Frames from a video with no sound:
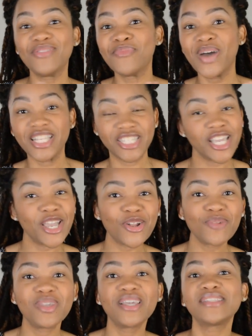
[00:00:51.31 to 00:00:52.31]
my
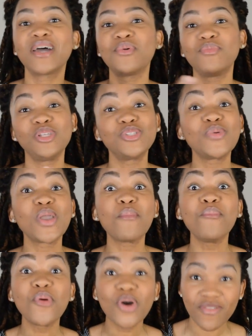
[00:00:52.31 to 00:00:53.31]
channel because I will be
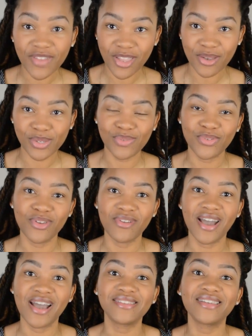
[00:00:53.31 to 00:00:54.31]
doing more videos for you
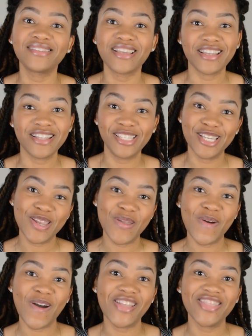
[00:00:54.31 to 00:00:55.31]
guys as I
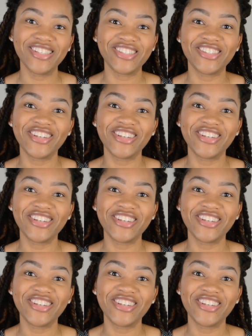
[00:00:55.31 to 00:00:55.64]
continue on this